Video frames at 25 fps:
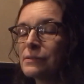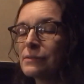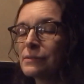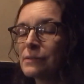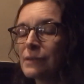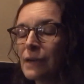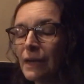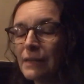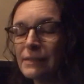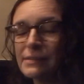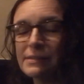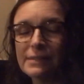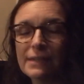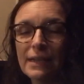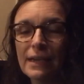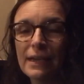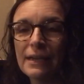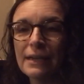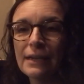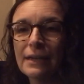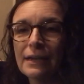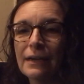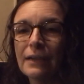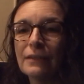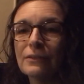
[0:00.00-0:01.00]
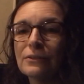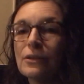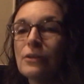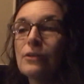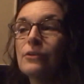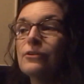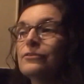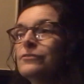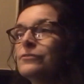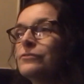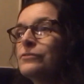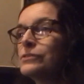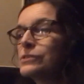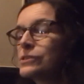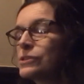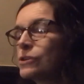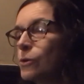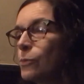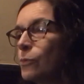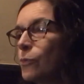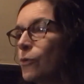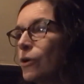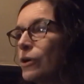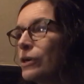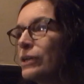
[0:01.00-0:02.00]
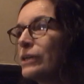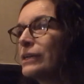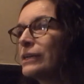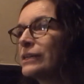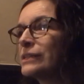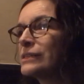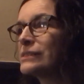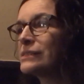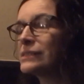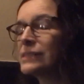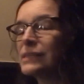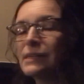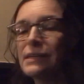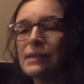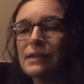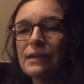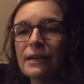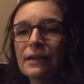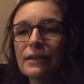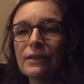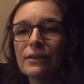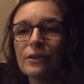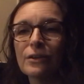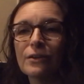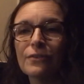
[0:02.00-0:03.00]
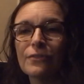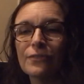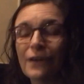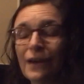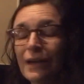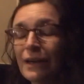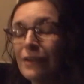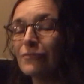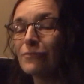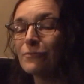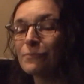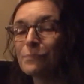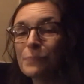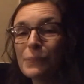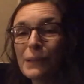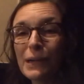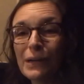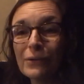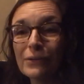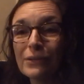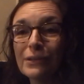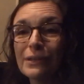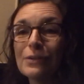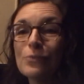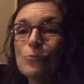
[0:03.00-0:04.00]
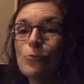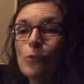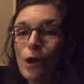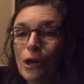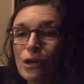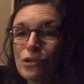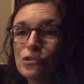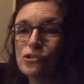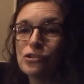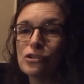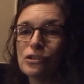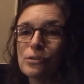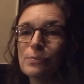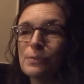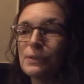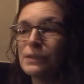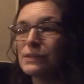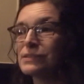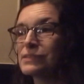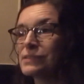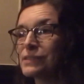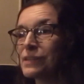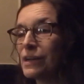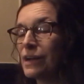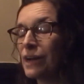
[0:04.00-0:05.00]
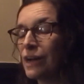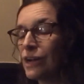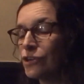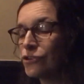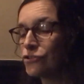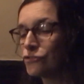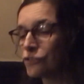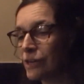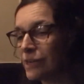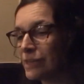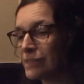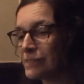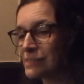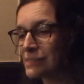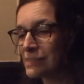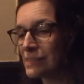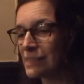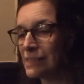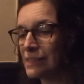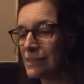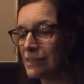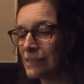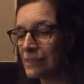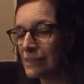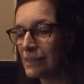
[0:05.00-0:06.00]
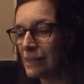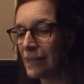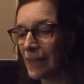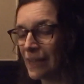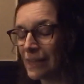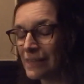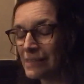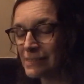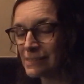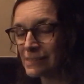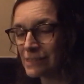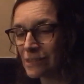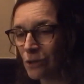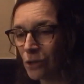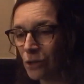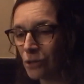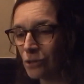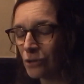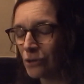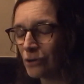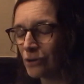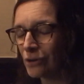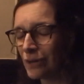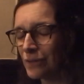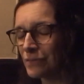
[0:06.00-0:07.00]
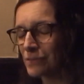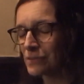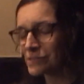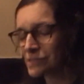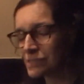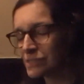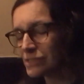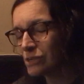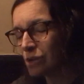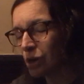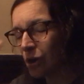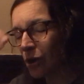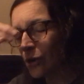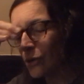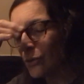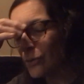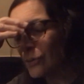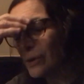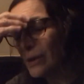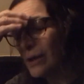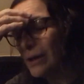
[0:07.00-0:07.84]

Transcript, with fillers: Ice skating I love, snowboarding and skiing I love. I have barely watched it because the contrast in the ice color and the snow,